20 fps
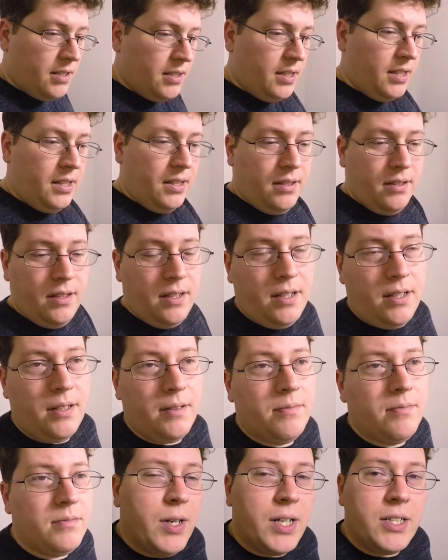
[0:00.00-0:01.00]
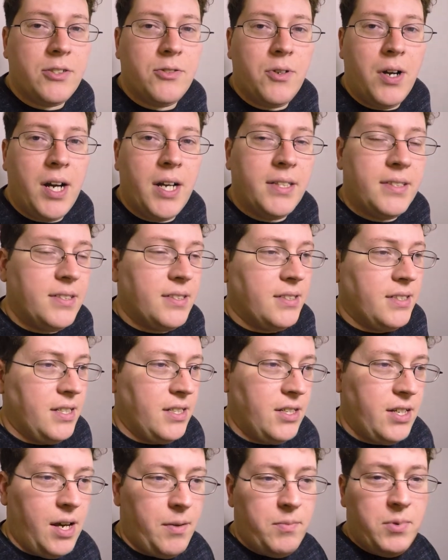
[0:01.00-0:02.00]
in the restaurants,
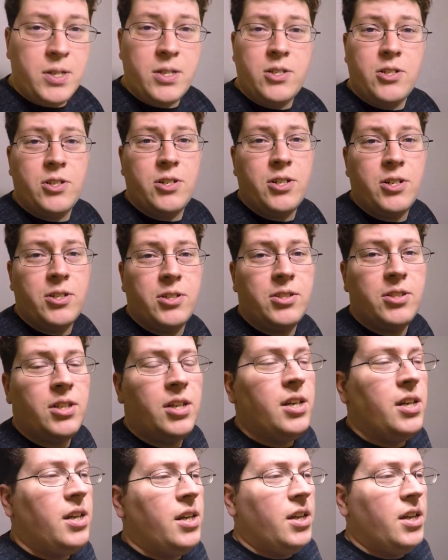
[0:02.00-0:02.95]
and you got pictures